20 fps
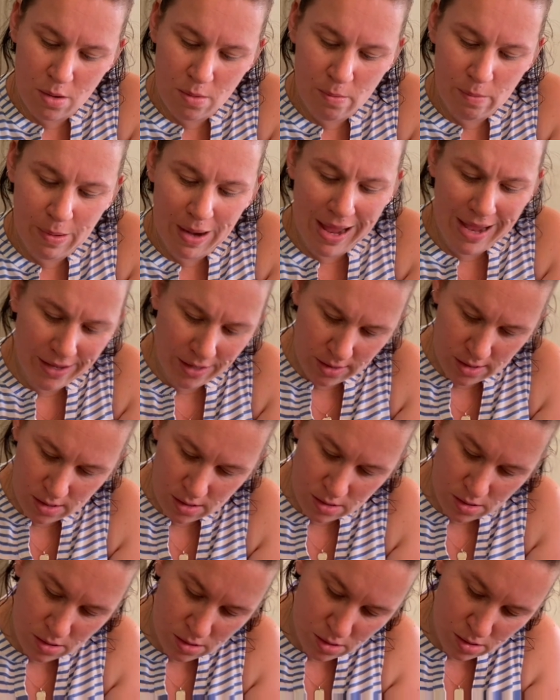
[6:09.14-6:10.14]
black.
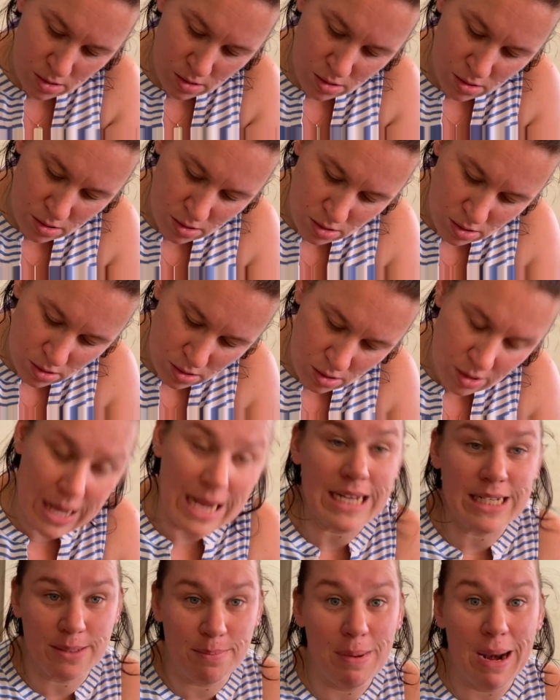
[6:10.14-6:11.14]

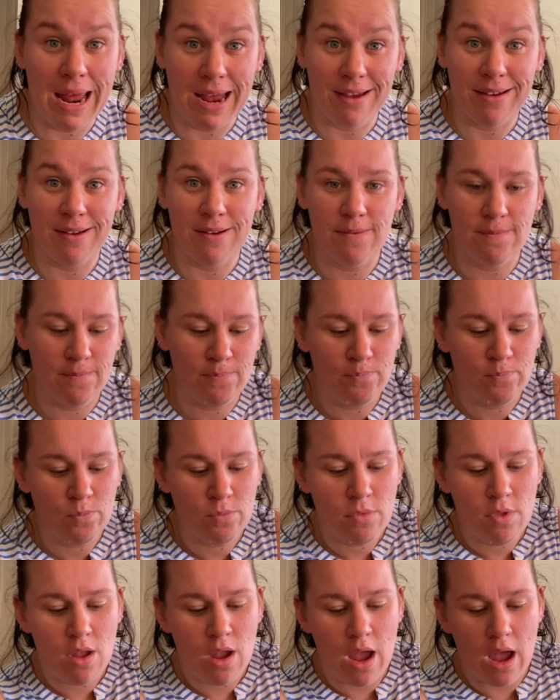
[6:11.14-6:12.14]
Yes, black.
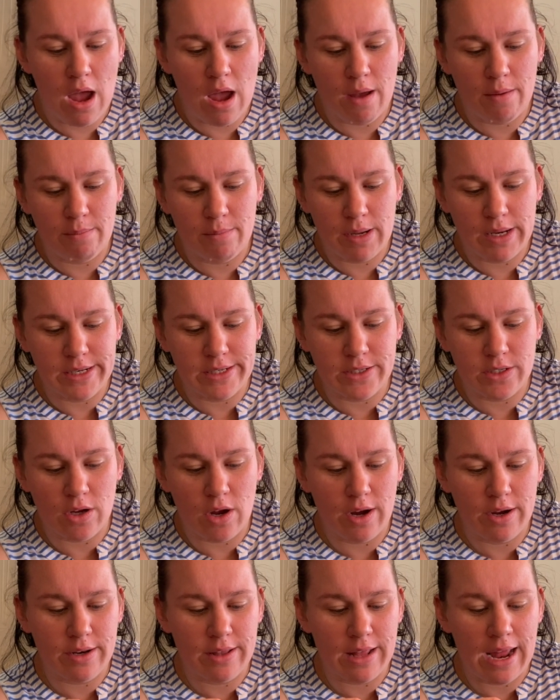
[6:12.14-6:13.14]

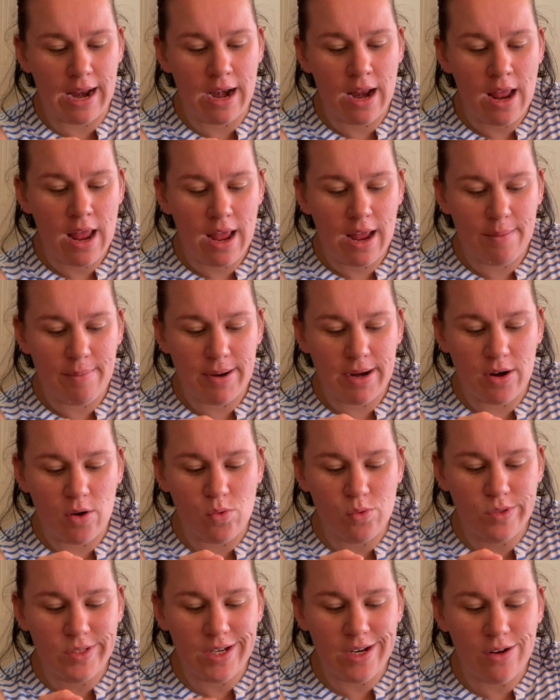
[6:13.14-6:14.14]
Inside that, but it
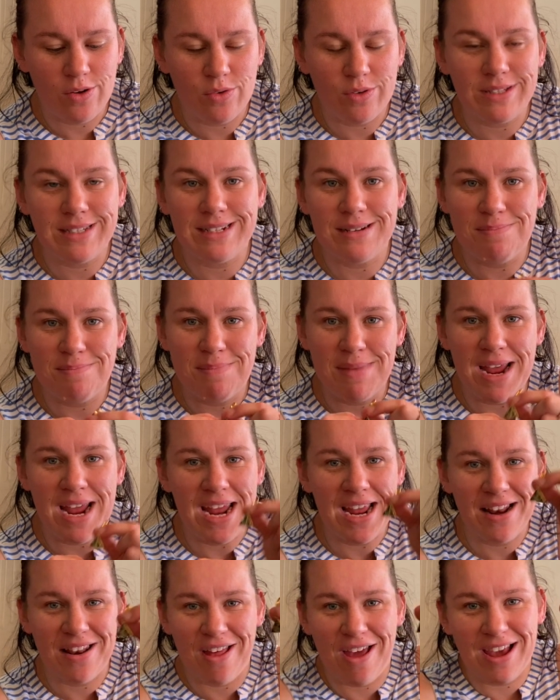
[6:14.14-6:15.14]
also looks to
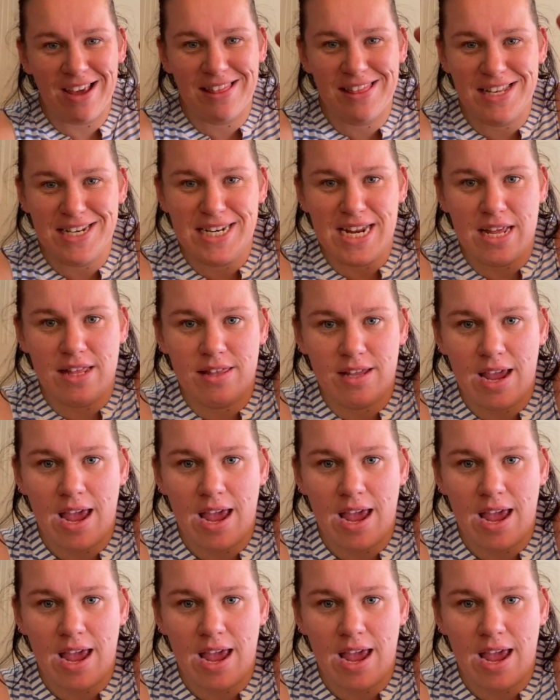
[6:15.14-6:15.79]
me like the Deathly